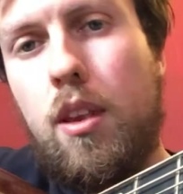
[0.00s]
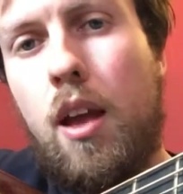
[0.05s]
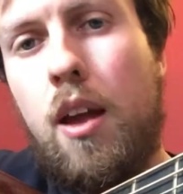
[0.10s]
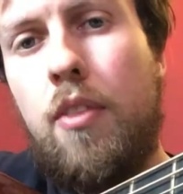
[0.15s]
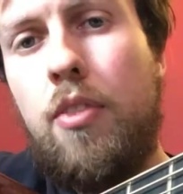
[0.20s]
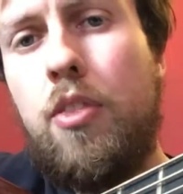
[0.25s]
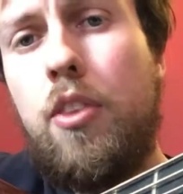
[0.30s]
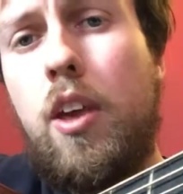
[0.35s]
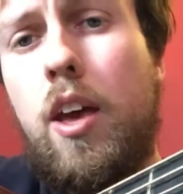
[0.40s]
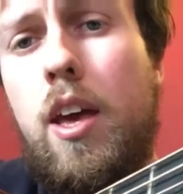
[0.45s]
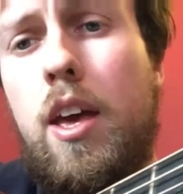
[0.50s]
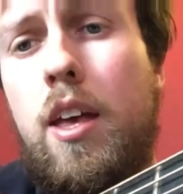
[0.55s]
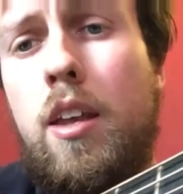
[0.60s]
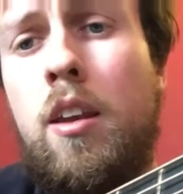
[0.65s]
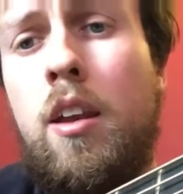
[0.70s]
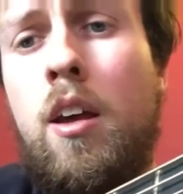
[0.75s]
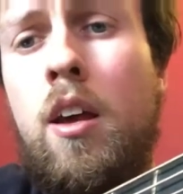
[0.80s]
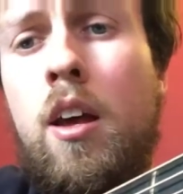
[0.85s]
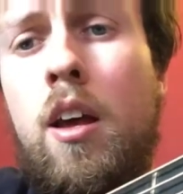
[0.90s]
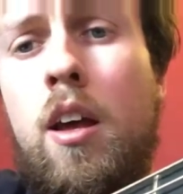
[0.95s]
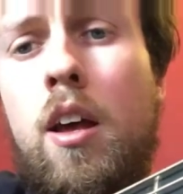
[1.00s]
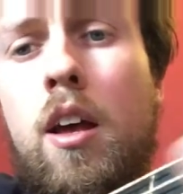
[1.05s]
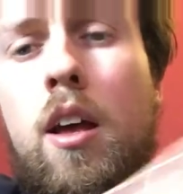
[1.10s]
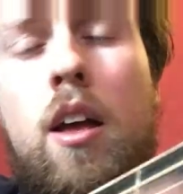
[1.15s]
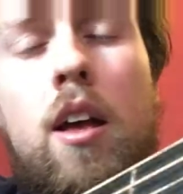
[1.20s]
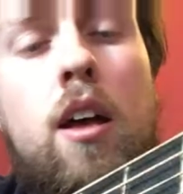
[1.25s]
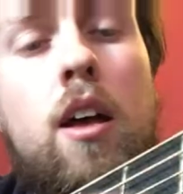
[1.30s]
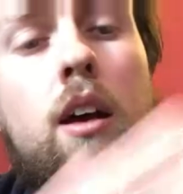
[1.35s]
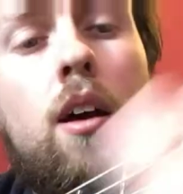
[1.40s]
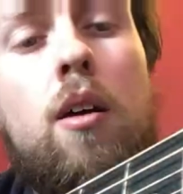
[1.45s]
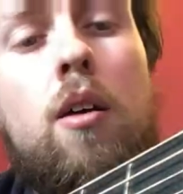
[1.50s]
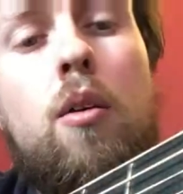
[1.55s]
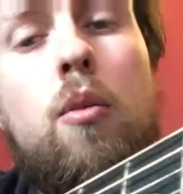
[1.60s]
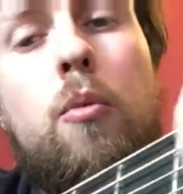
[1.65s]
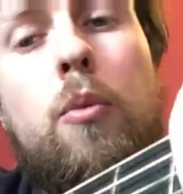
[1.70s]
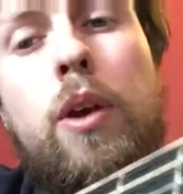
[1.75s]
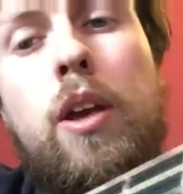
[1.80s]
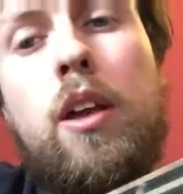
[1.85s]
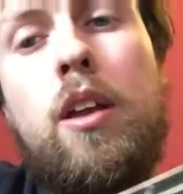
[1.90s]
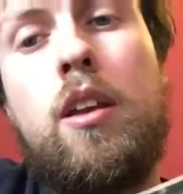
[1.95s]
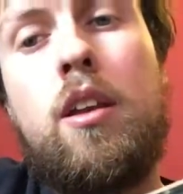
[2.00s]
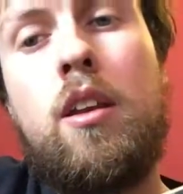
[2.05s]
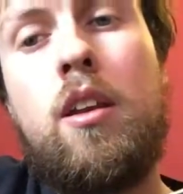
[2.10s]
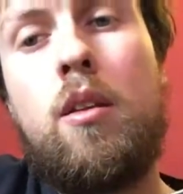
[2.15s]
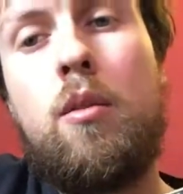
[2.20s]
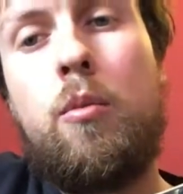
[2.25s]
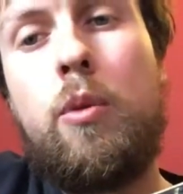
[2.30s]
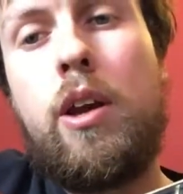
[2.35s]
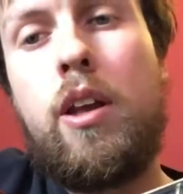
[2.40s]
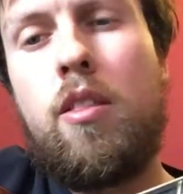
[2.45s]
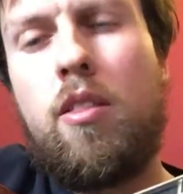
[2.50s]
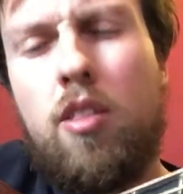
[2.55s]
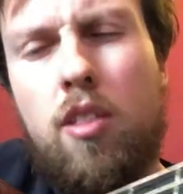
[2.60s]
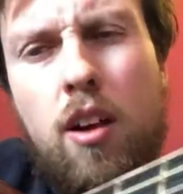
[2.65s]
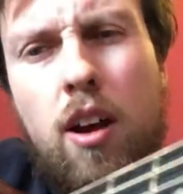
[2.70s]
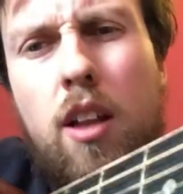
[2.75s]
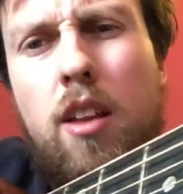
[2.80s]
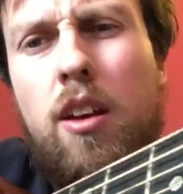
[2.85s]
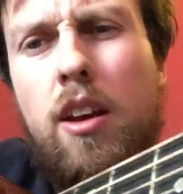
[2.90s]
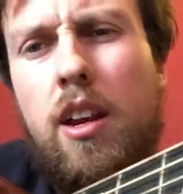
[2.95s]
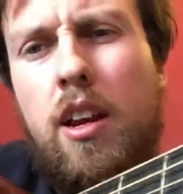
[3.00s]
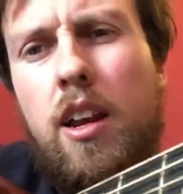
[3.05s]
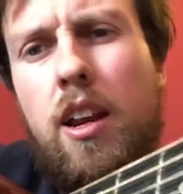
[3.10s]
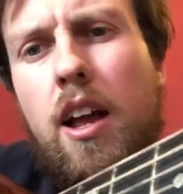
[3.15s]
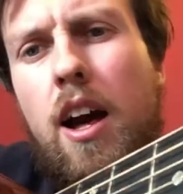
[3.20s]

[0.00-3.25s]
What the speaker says: and then we can start looking at